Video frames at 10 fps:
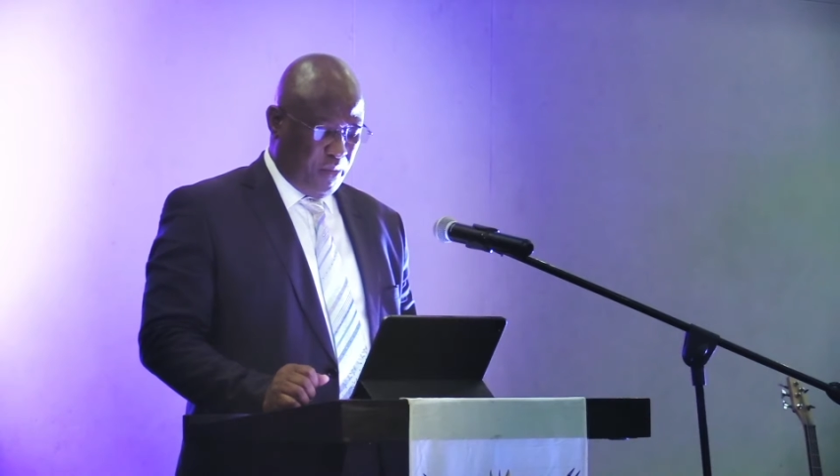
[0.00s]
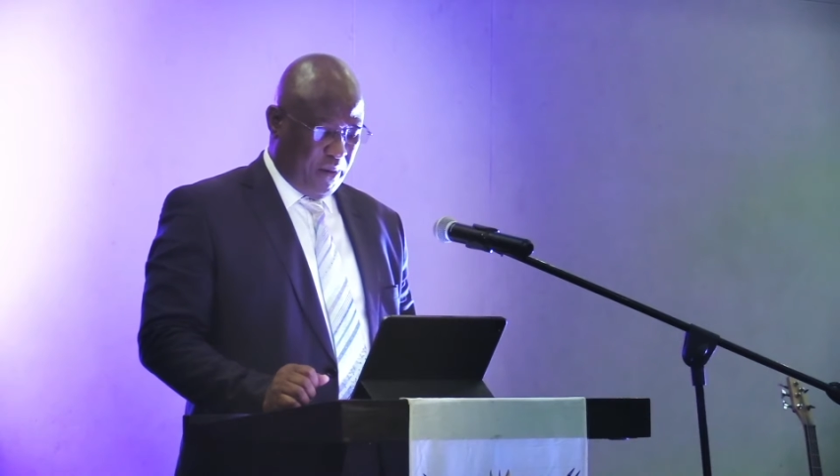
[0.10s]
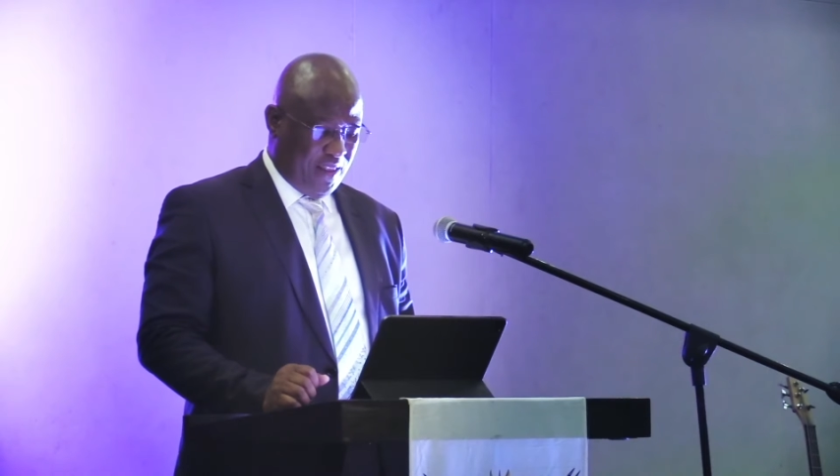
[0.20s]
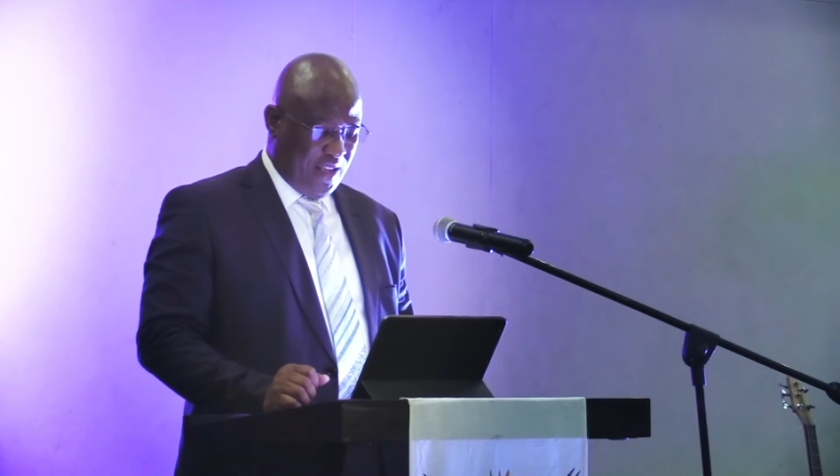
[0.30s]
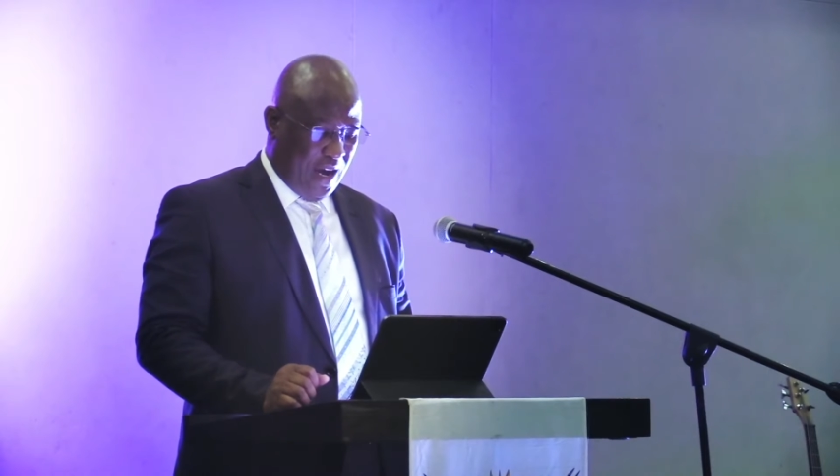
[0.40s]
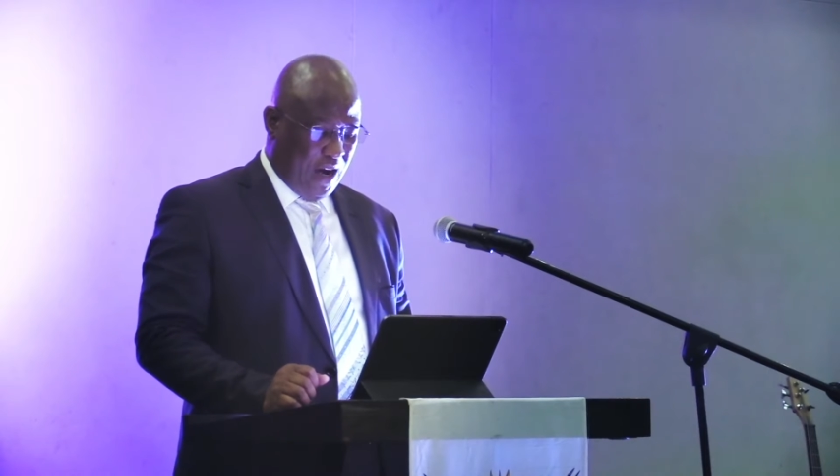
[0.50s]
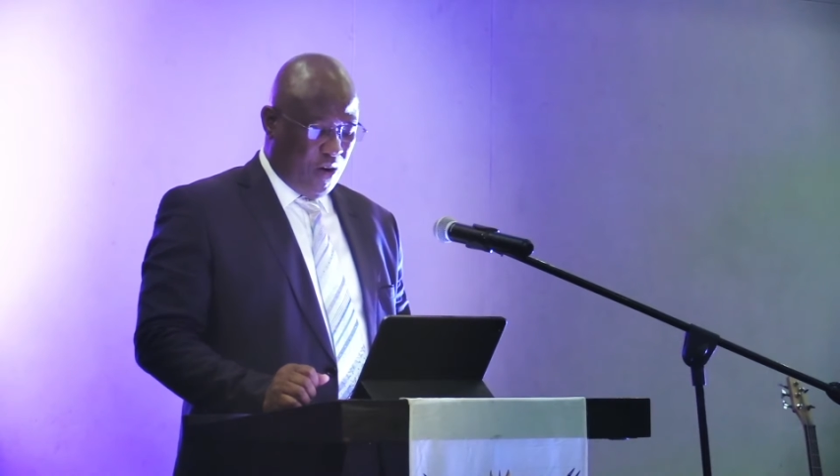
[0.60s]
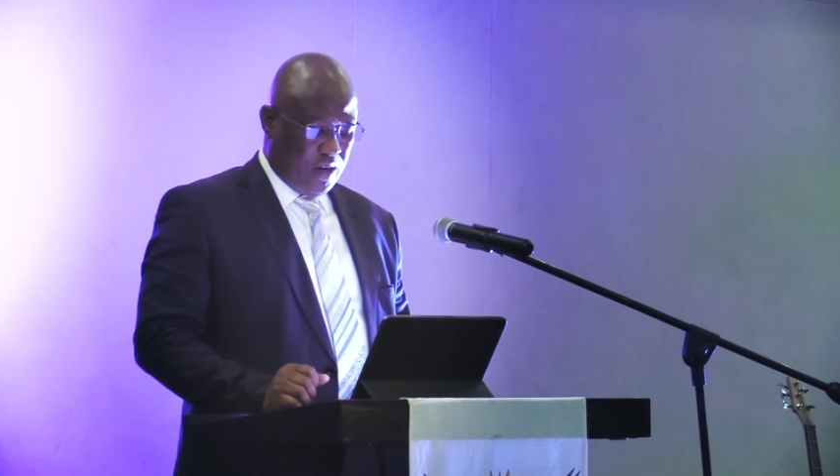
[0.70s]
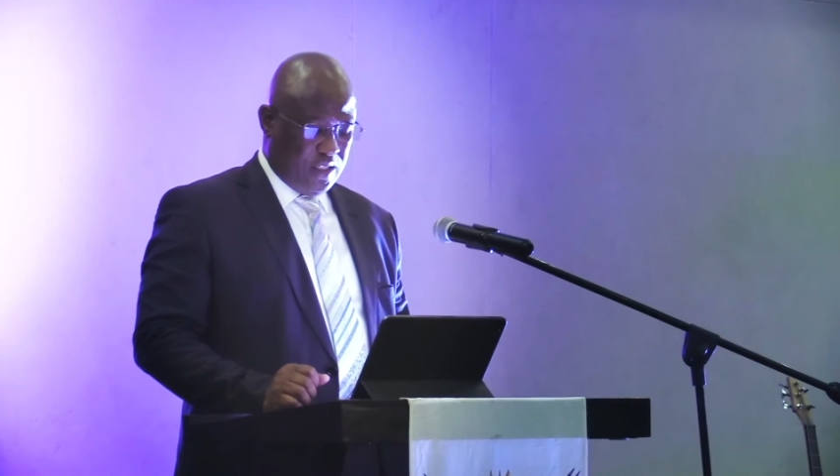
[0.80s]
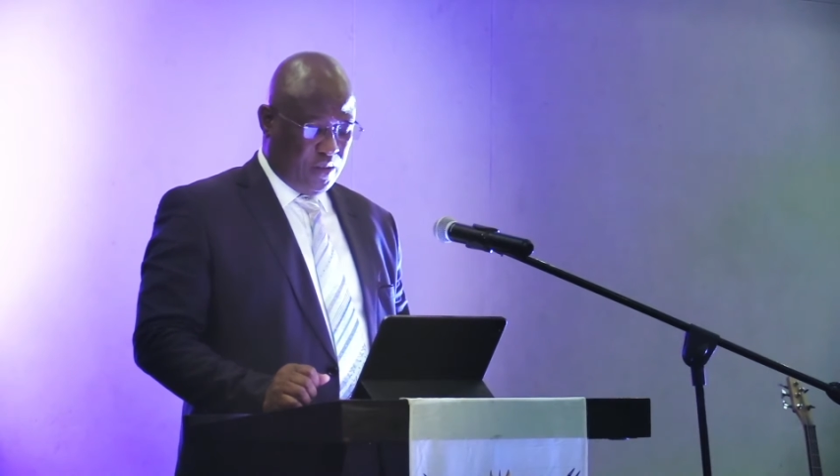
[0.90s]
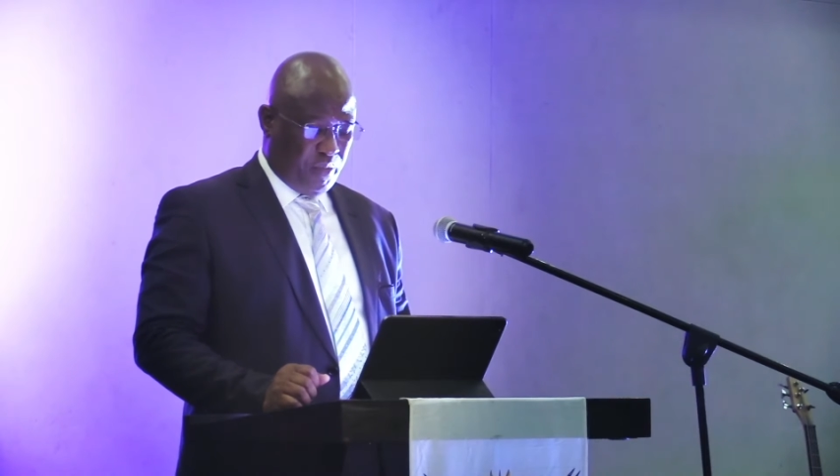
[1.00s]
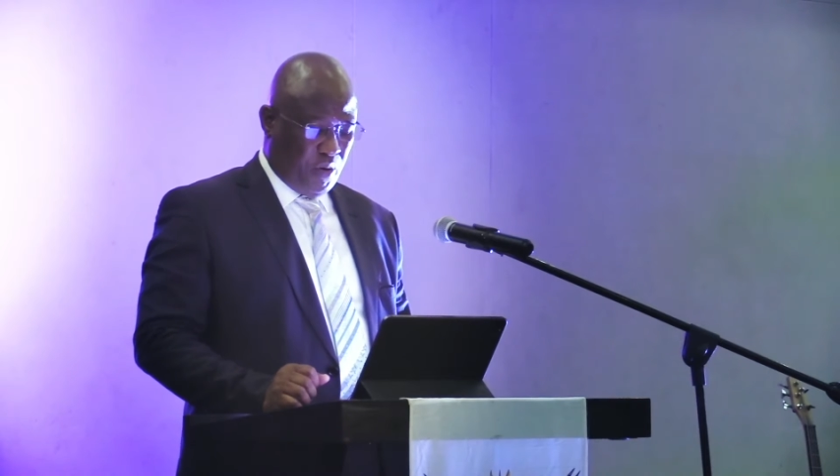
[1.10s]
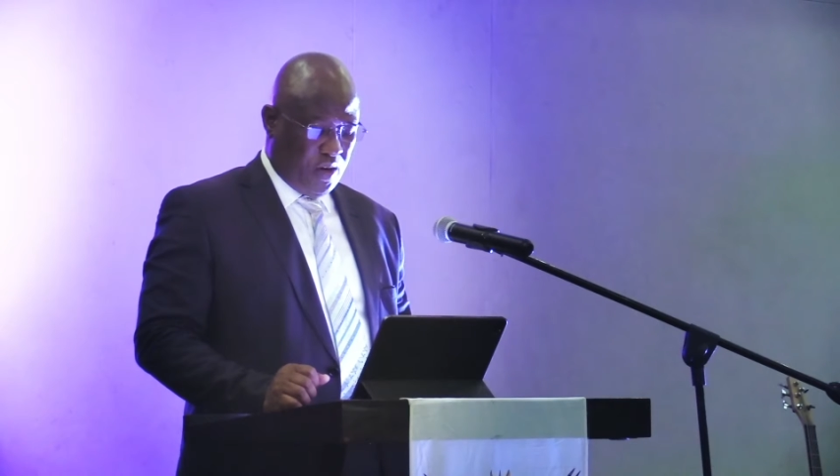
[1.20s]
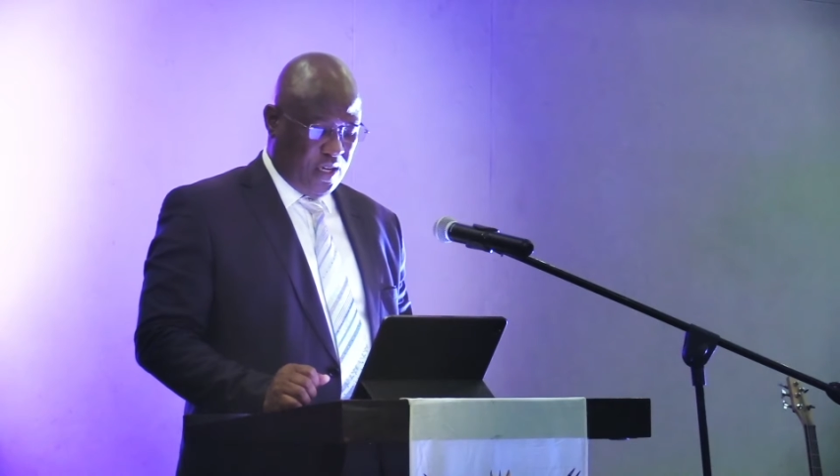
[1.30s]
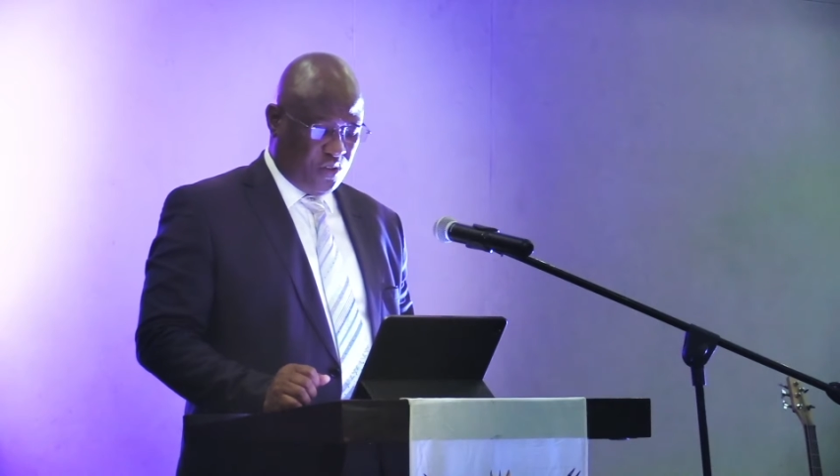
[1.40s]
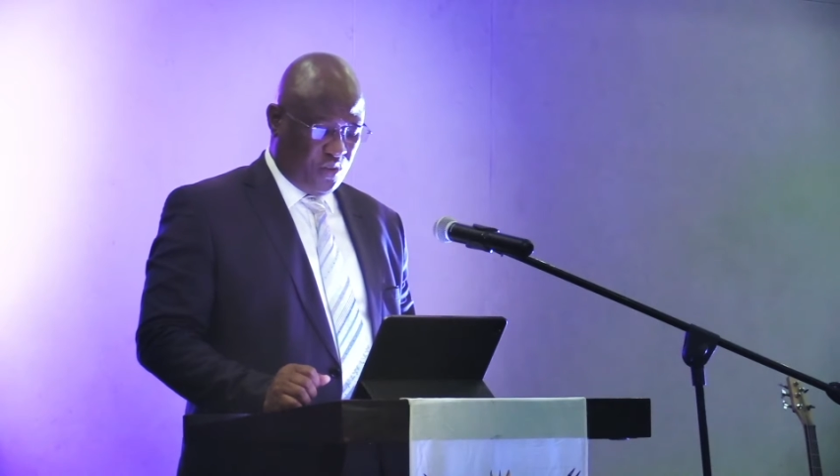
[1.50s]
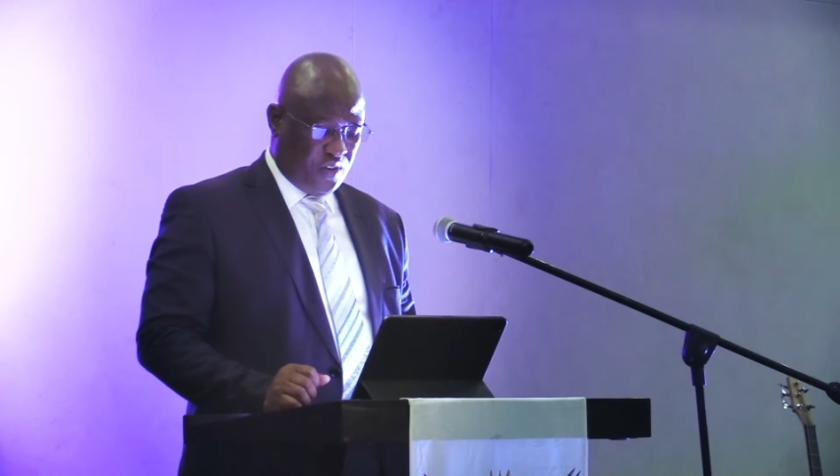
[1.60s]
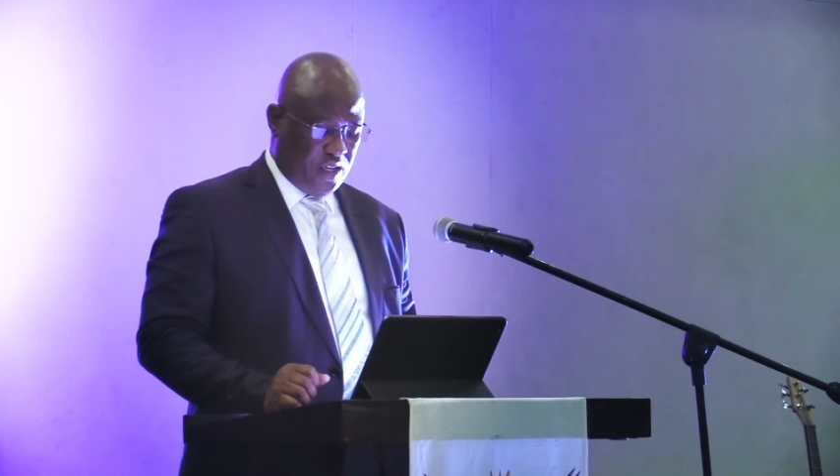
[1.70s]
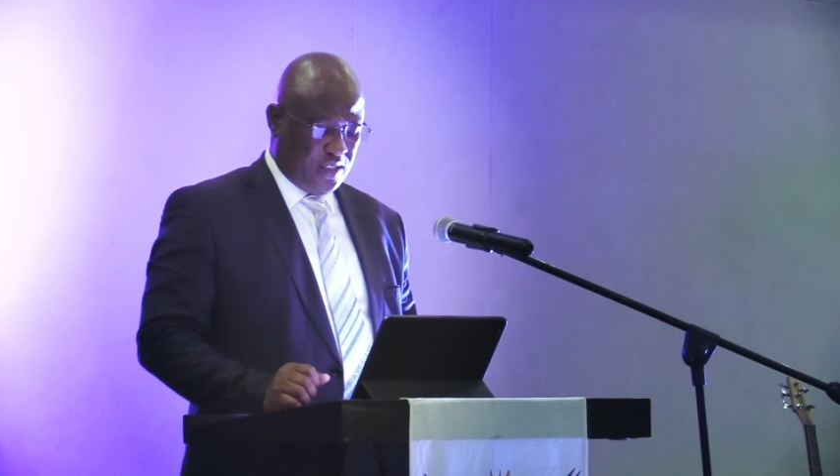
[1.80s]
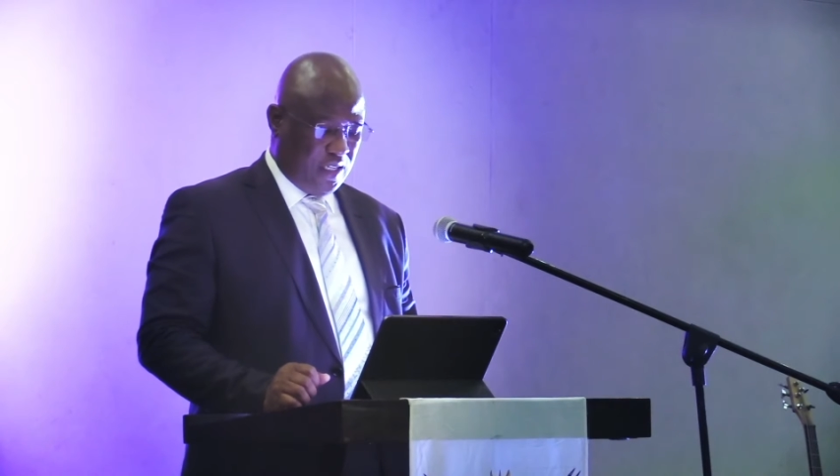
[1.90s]
but there are already pockets of
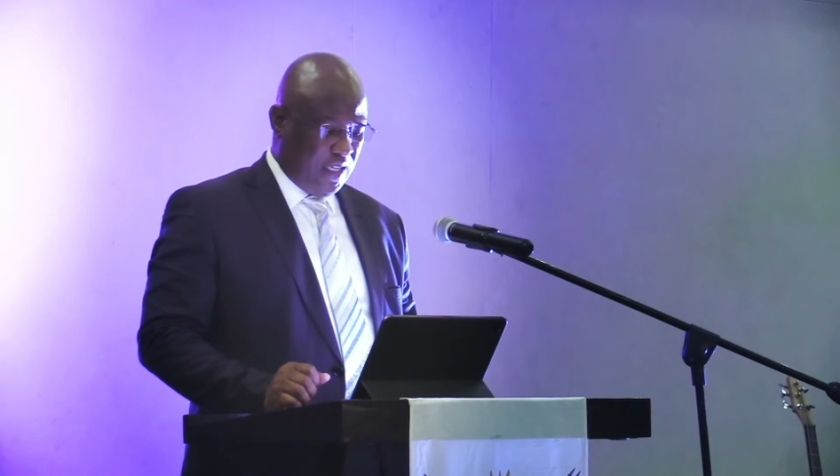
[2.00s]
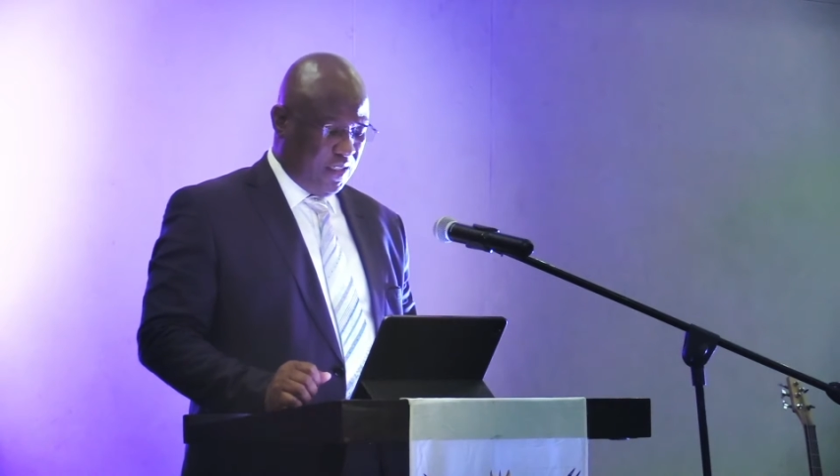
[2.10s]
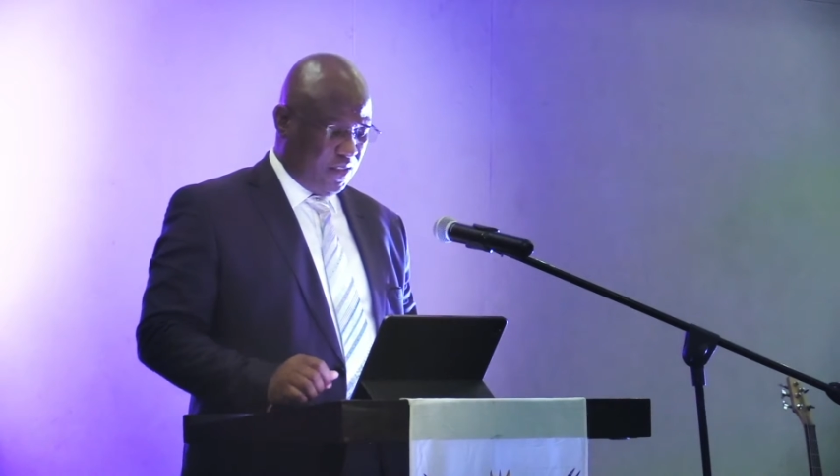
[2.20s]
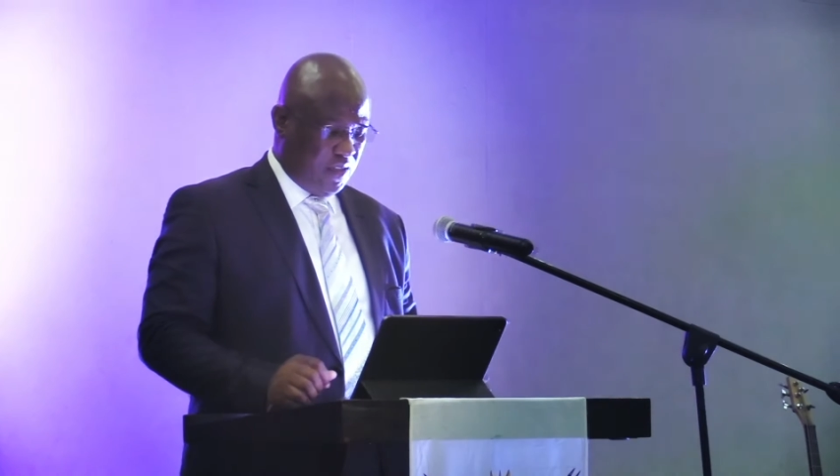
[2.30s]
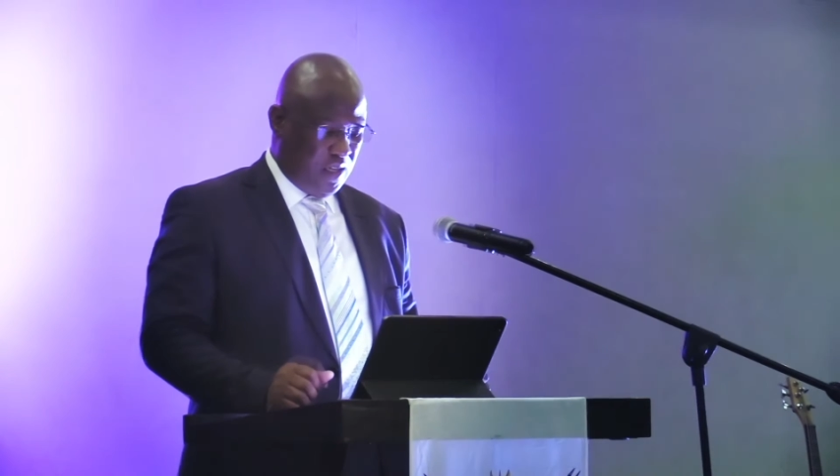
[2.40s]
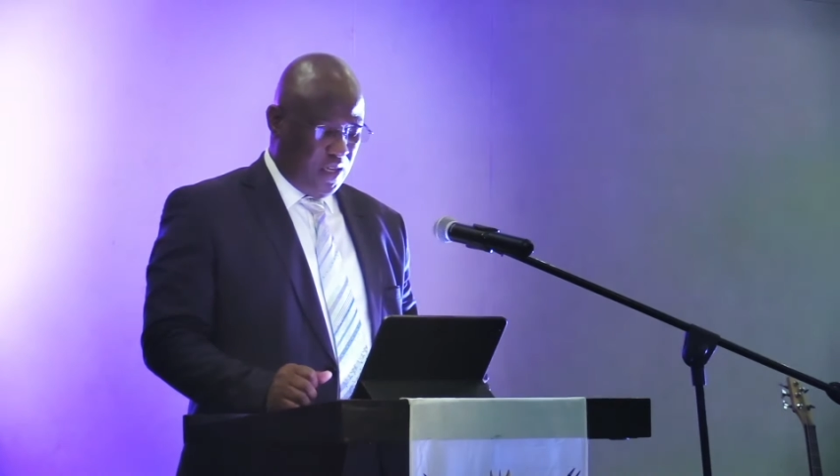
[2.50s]
excellence.